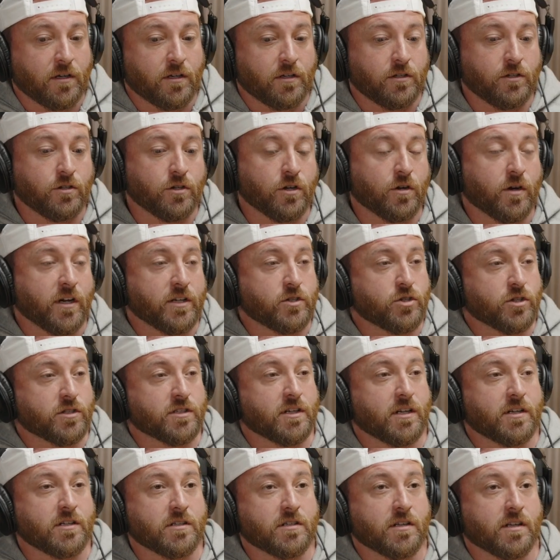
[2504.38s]
I just
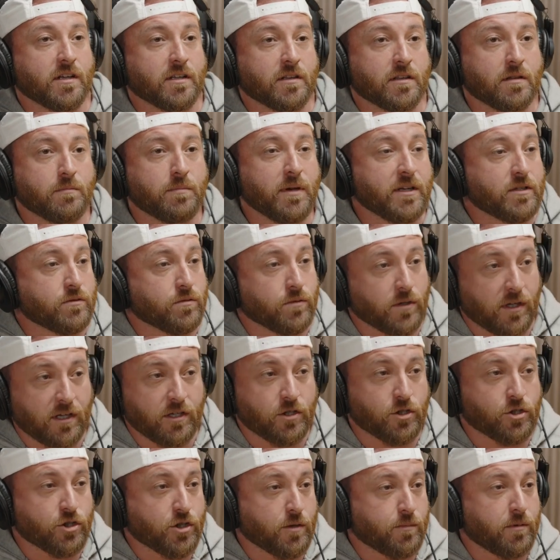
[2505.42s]
got into like the best
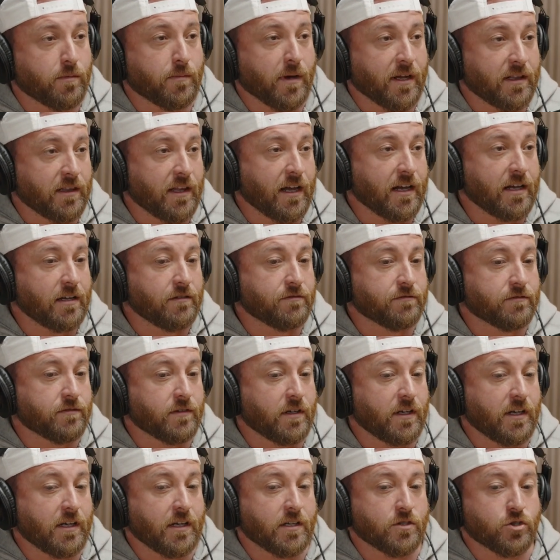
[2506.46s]
relationship of my life,
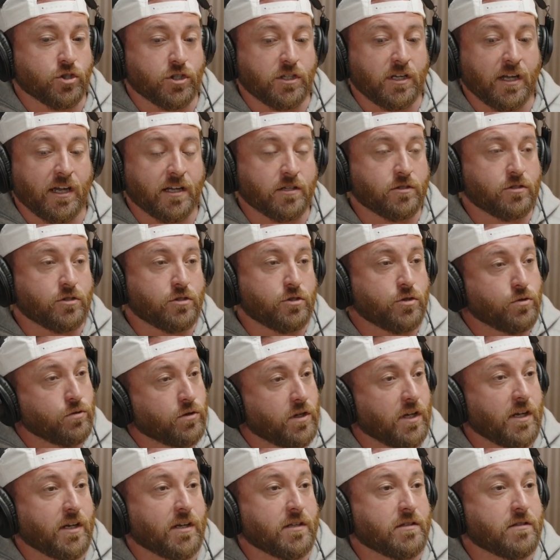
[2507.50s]
and she had 2
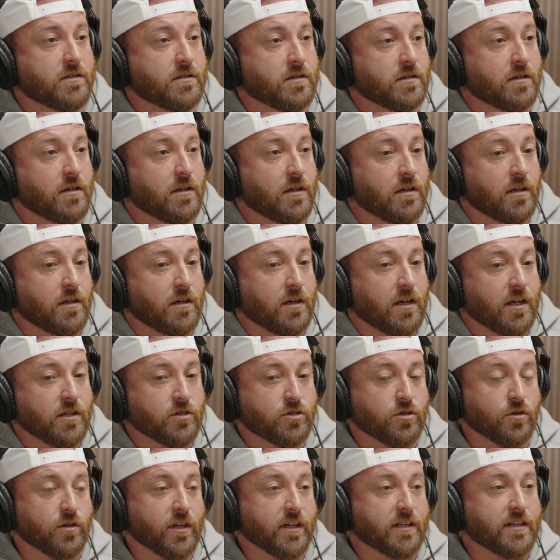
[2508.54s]
kids. And
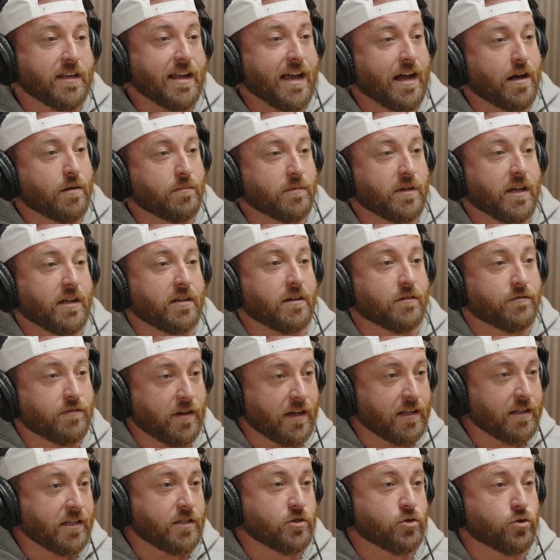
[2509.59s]
so like now I'm getting to
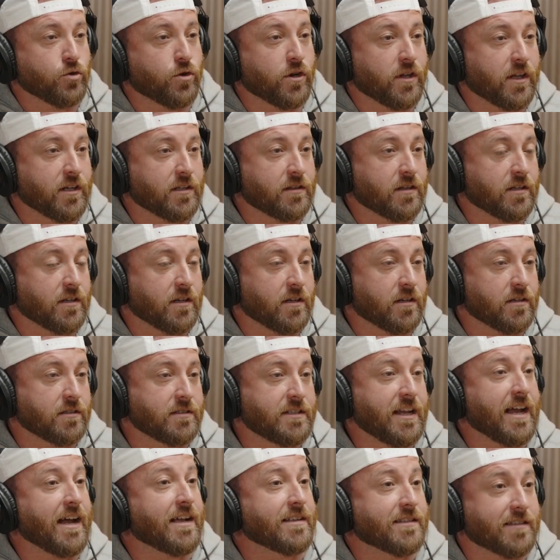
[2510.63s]
finally enjoy like the
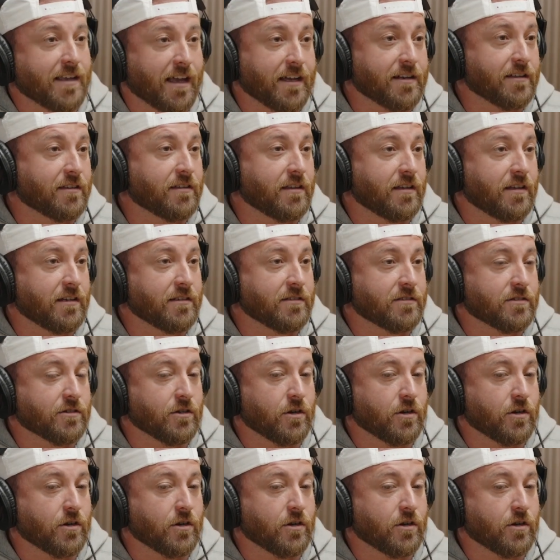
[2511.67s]
dad side of things.